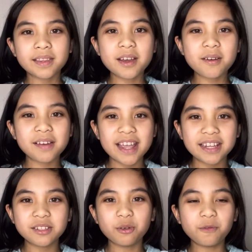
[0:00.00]
Okay,
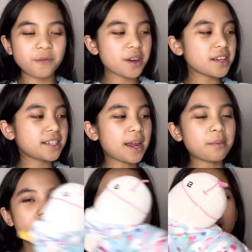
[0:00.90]
so first
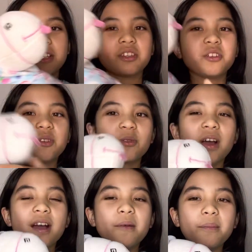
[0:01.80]
I'm going to do
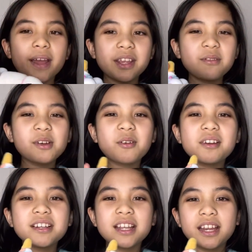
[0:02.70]
my
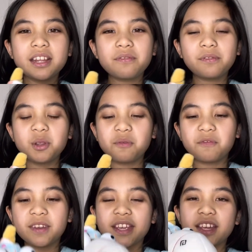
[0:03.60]
unicorn teddy
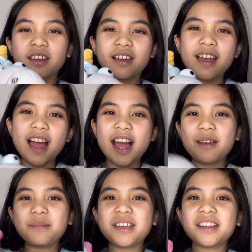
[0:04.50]
Fluffy. I
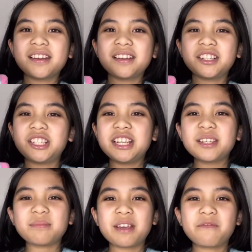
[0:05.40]
mean, she
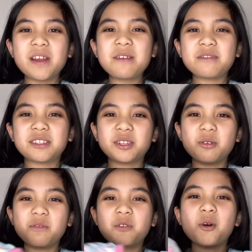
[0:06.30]
is my favorite,
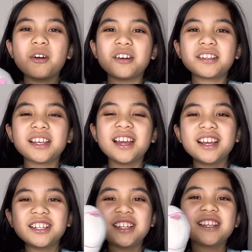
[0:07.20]
so of course,
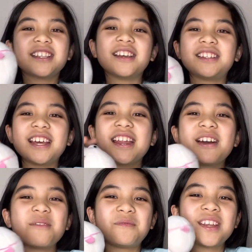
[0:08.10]
she's a 10
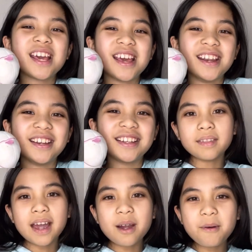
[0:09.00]
out of 10.
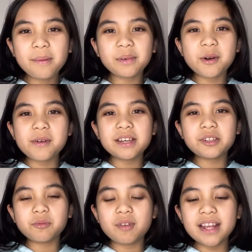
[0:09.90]
Now I'm going
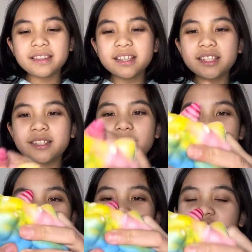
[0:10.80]
to rate this
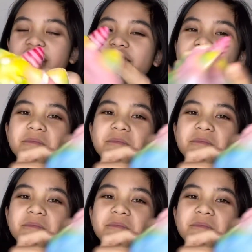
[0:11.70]
squishy.